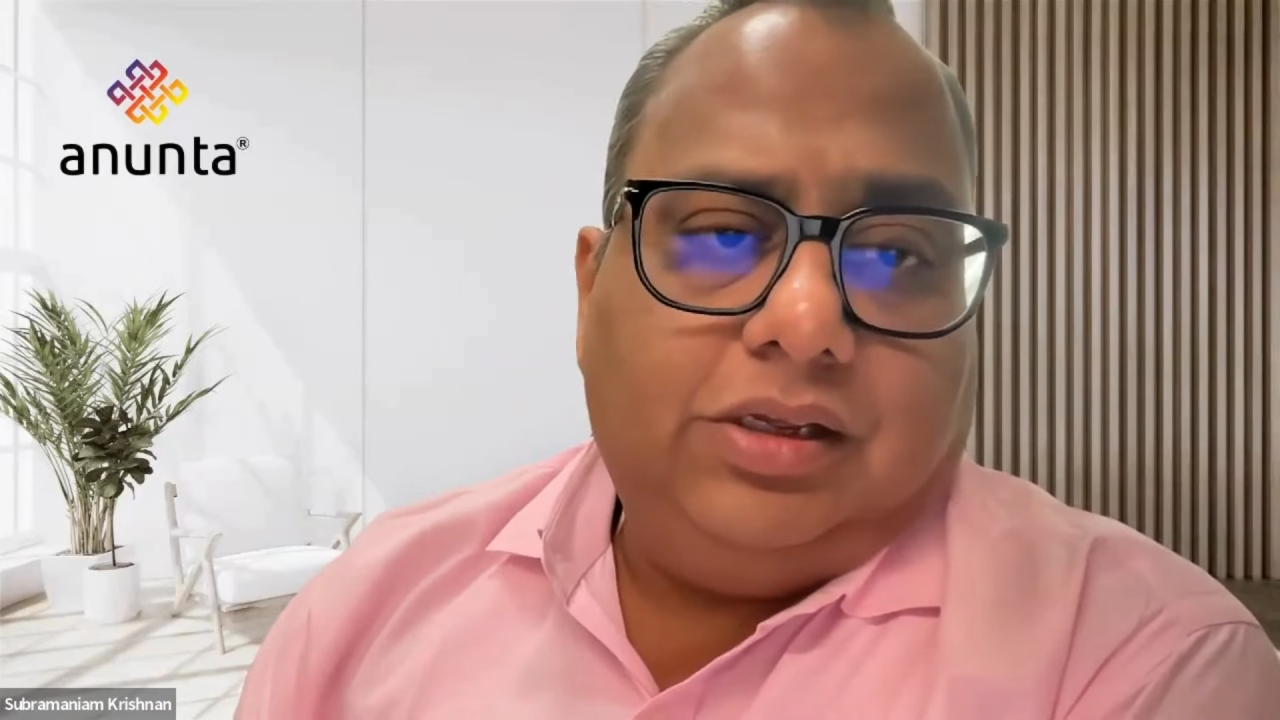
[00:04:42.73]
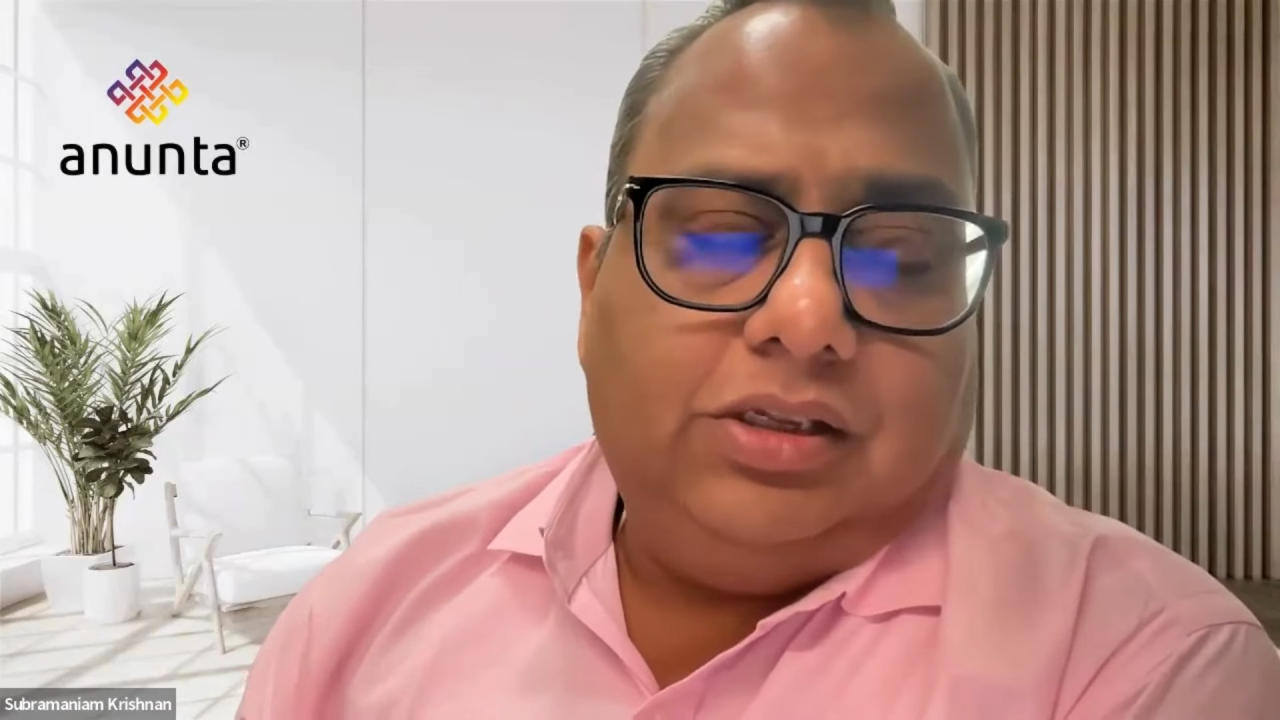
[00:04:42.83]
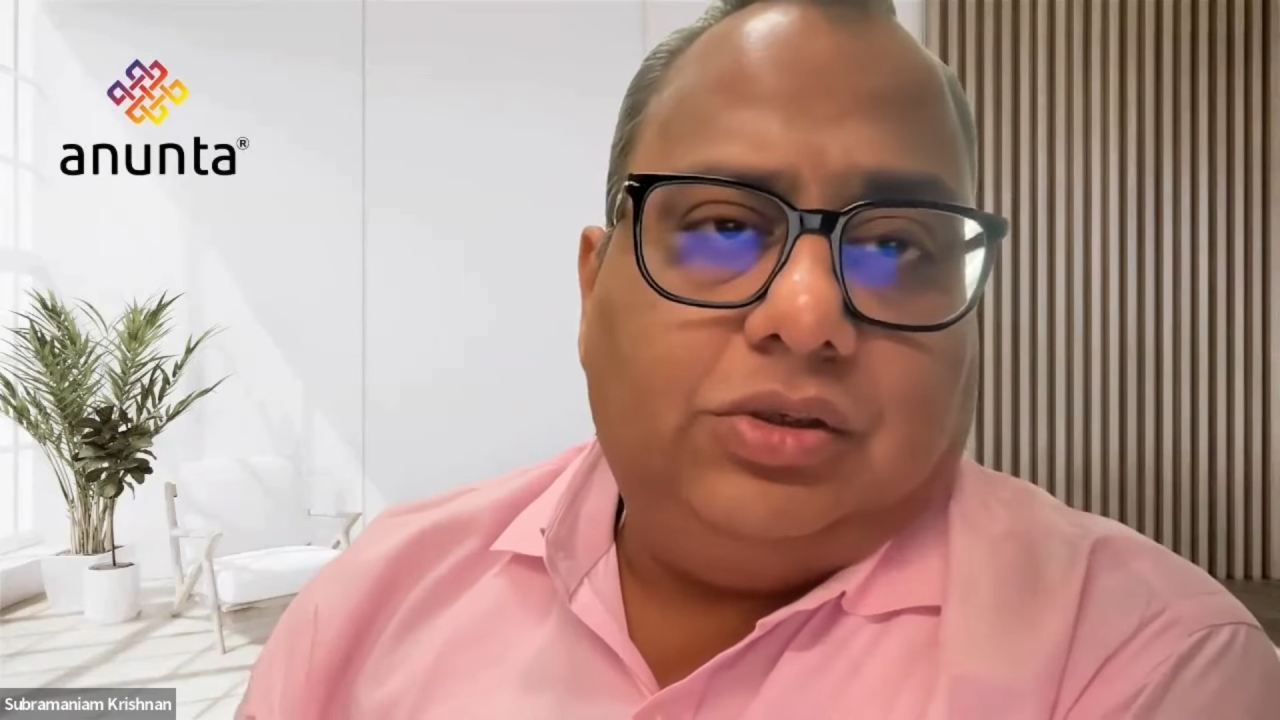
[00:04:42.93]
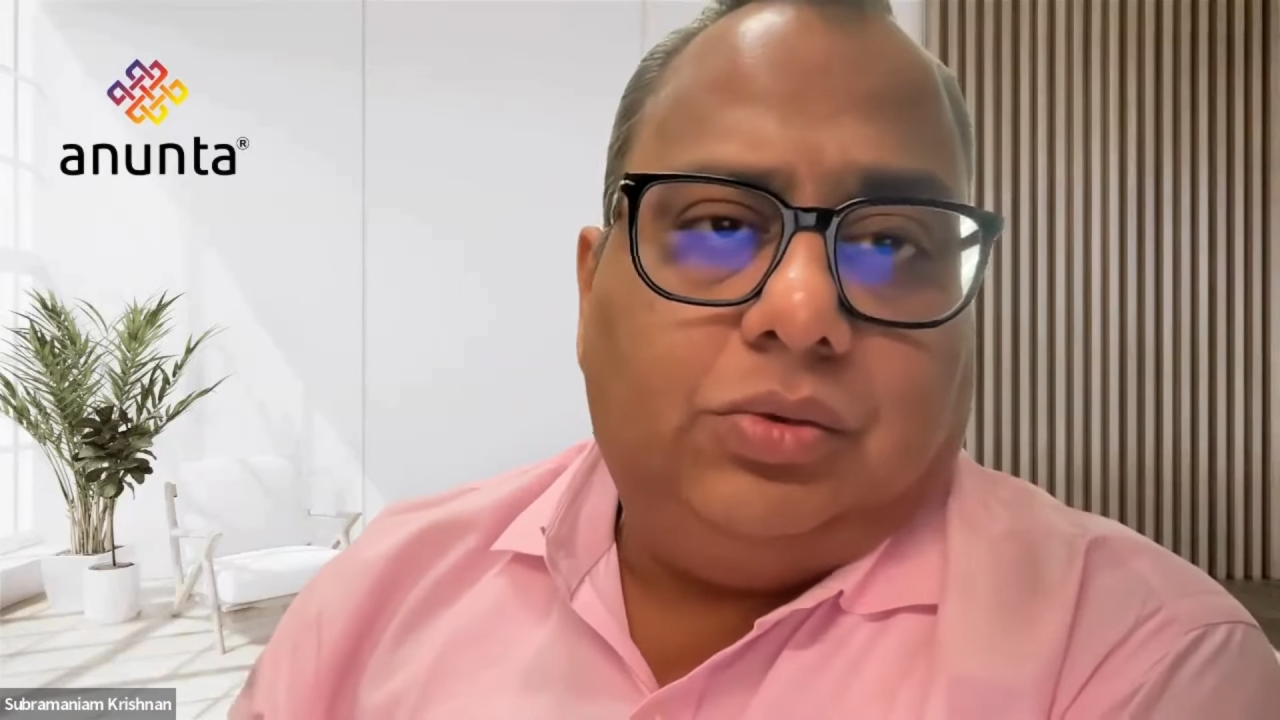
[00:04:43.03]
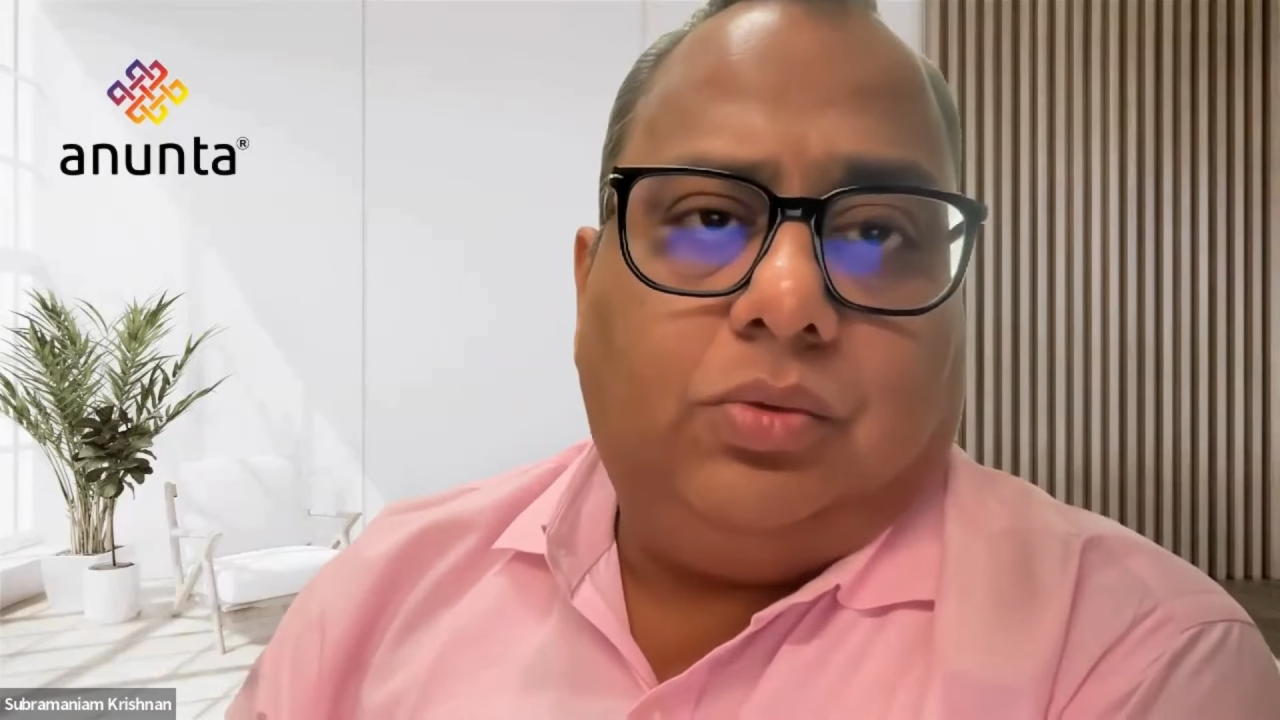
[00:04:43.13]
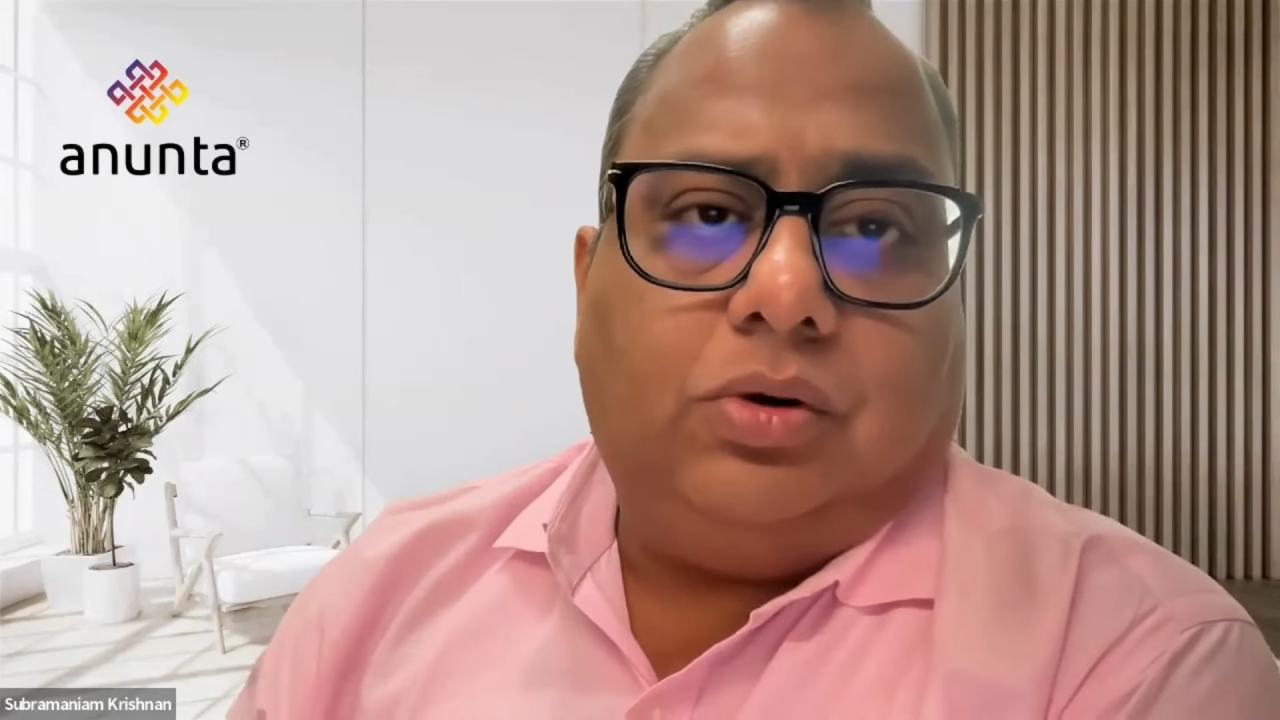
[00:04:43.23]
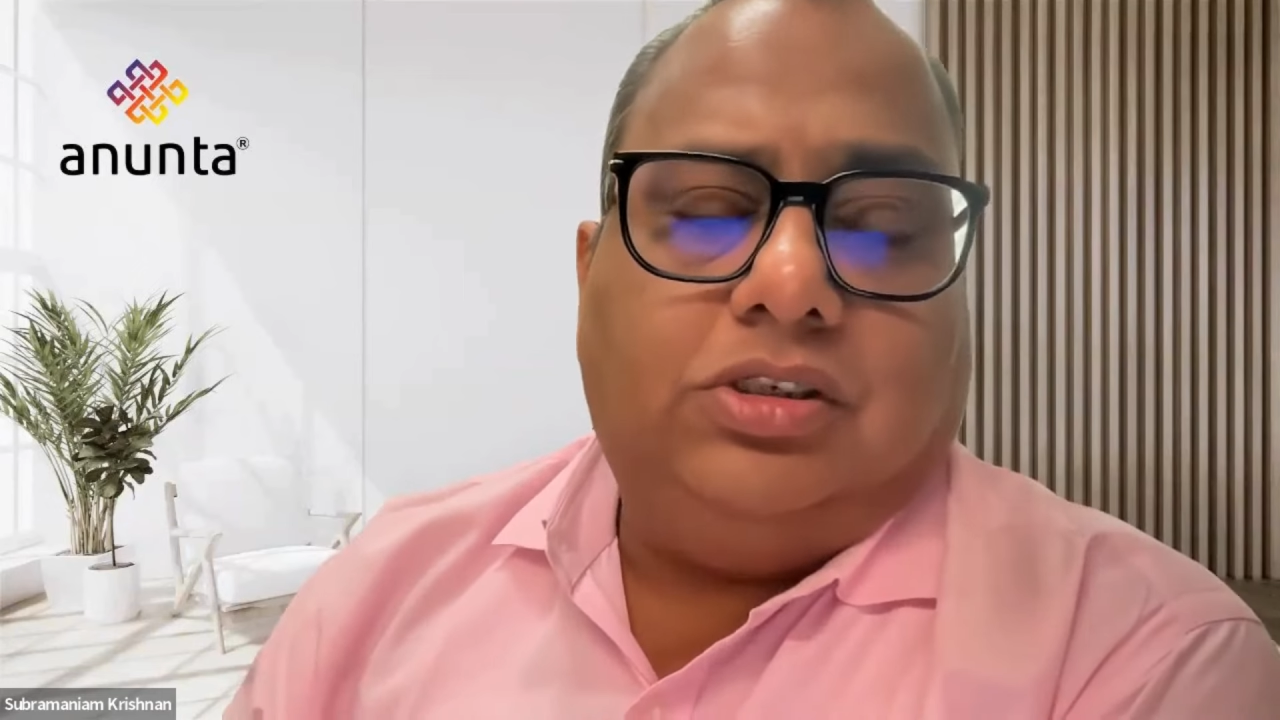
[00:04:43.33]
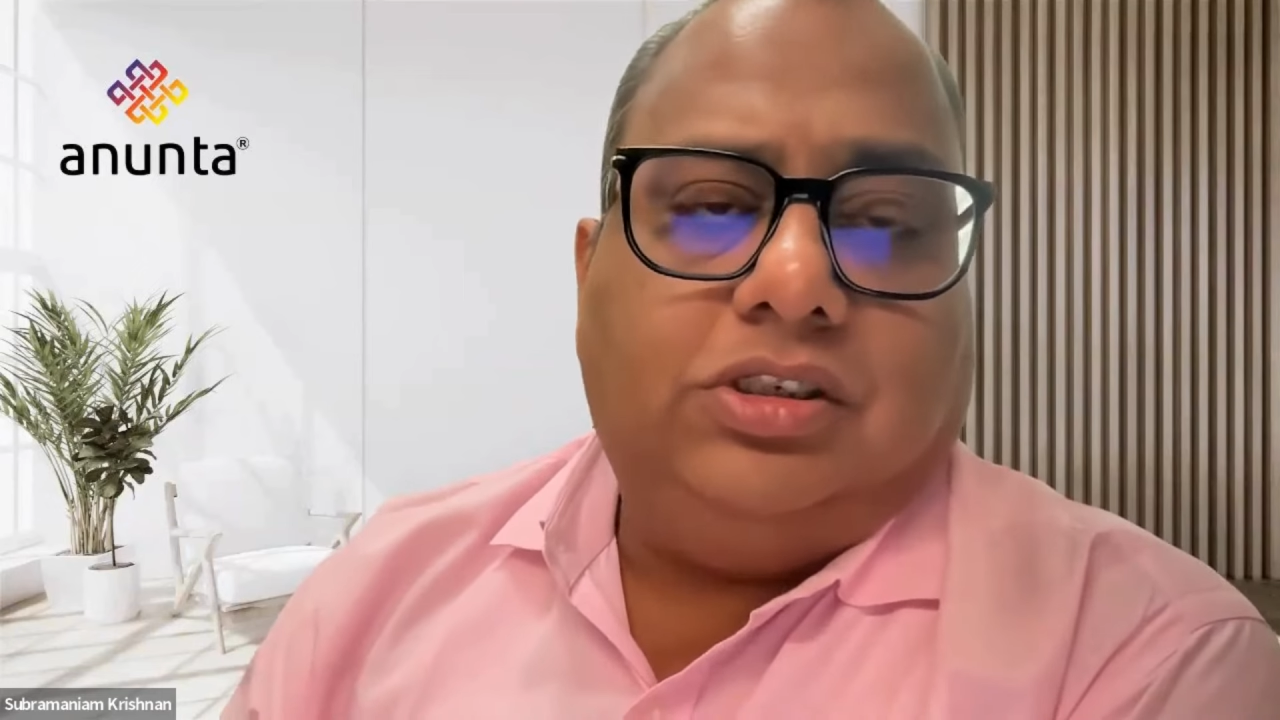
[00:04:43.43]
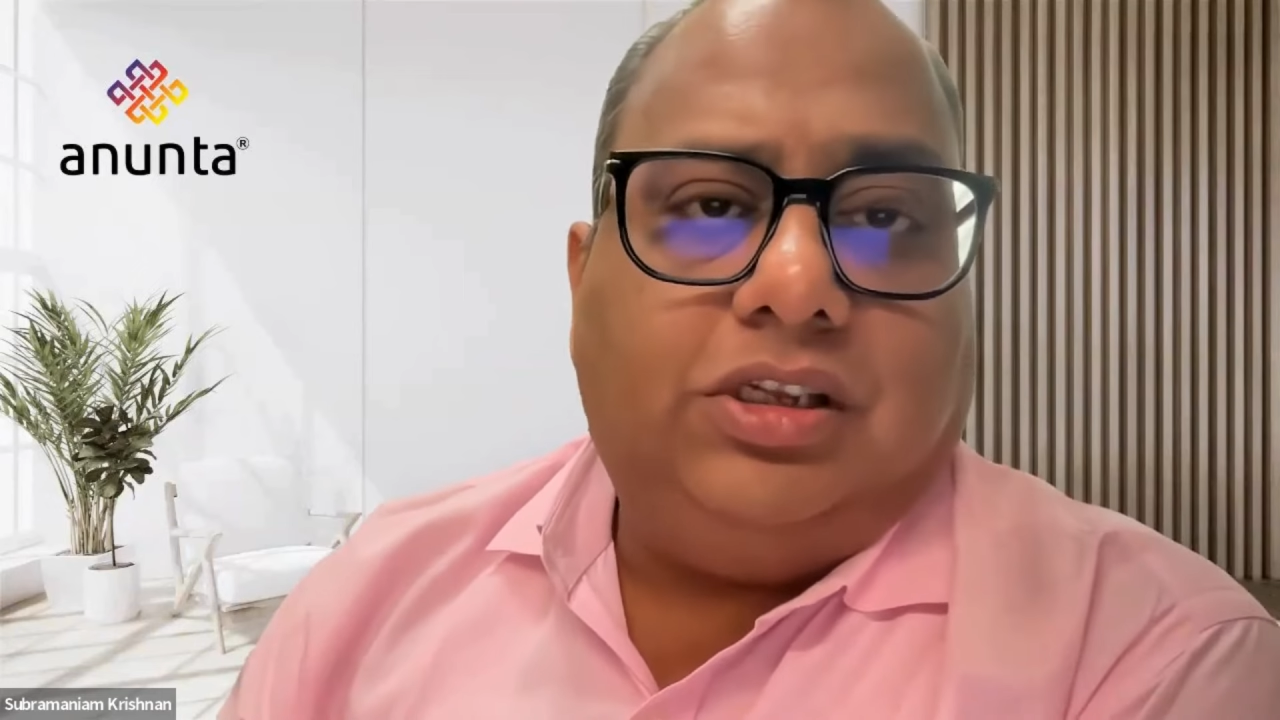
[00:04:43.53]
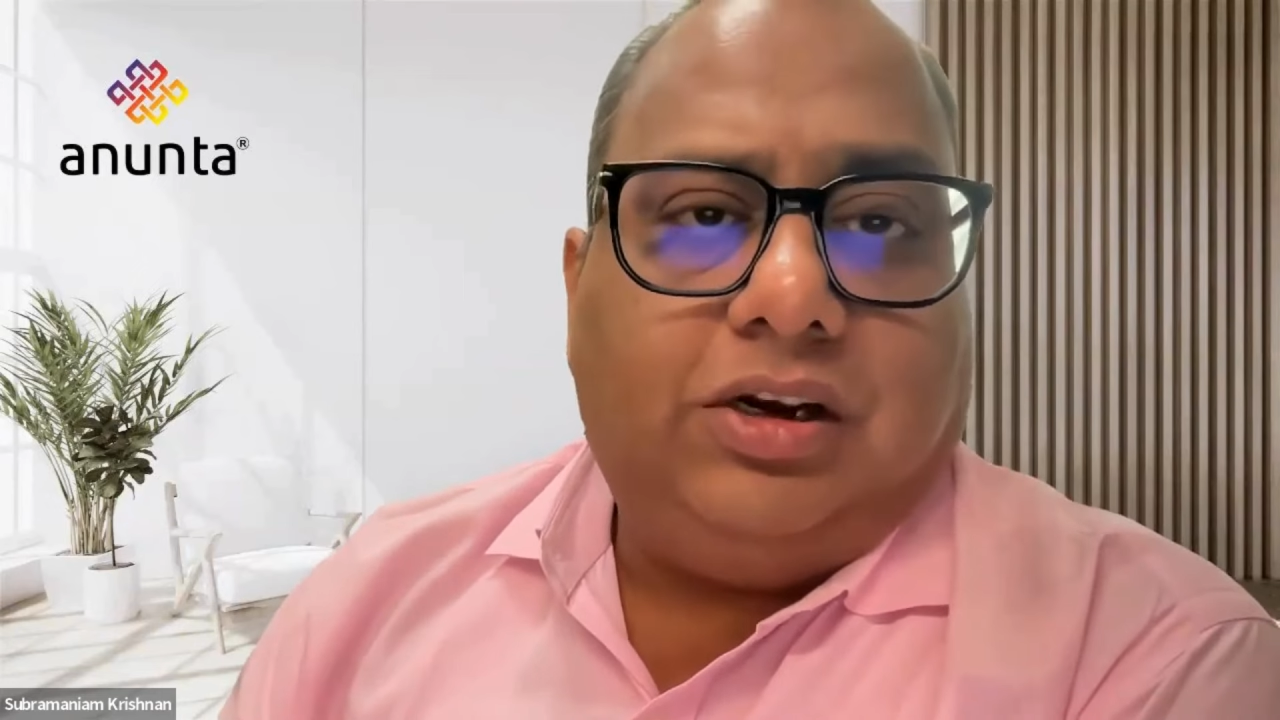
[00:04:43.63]
So
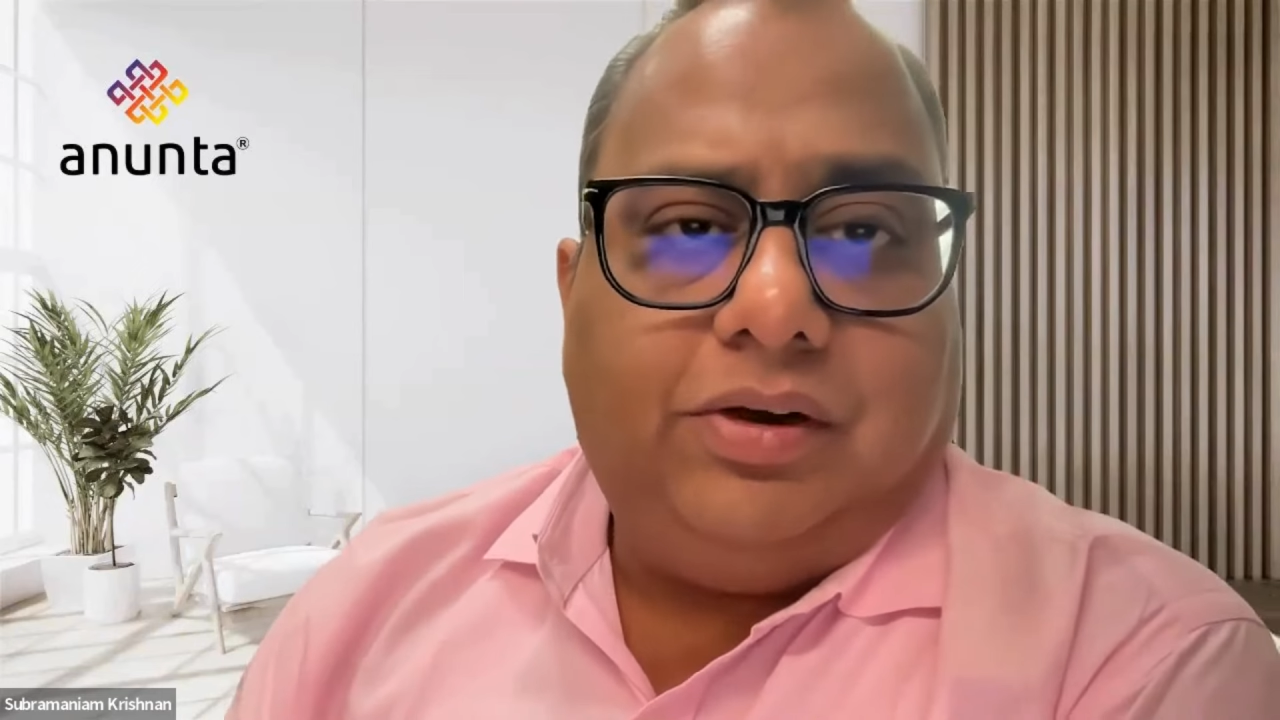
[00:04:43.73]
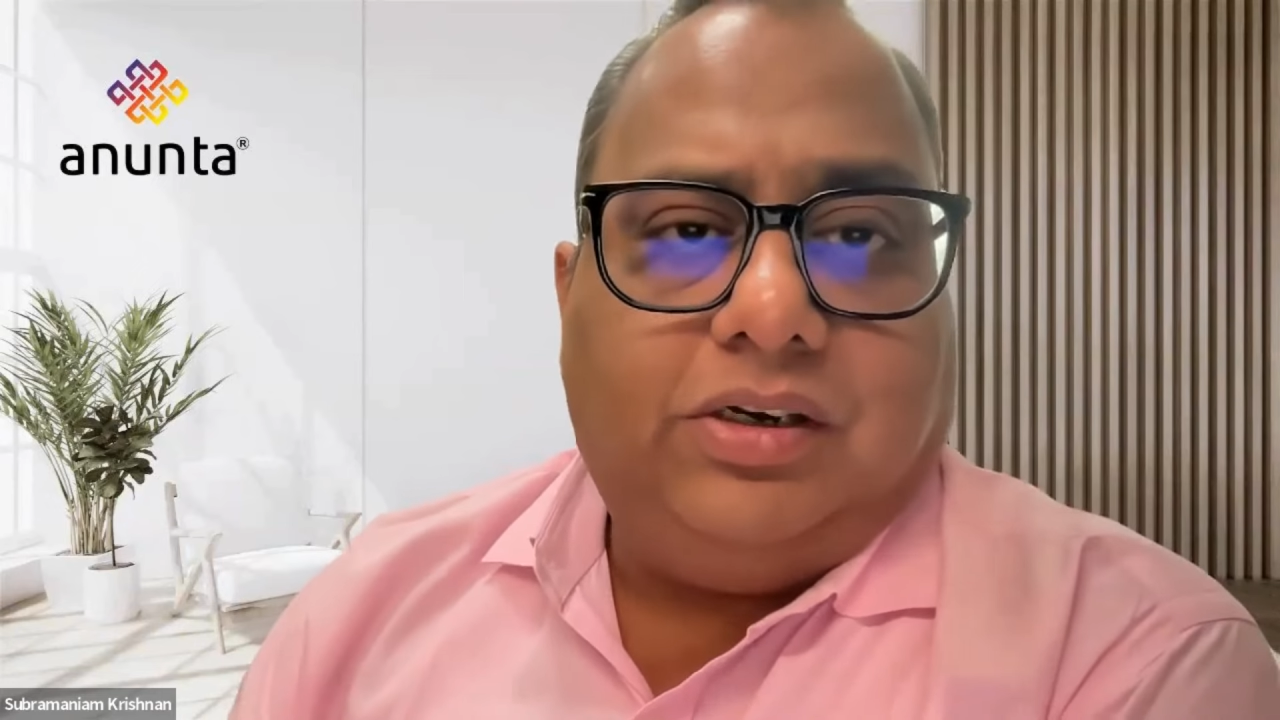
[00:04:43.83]
what's it that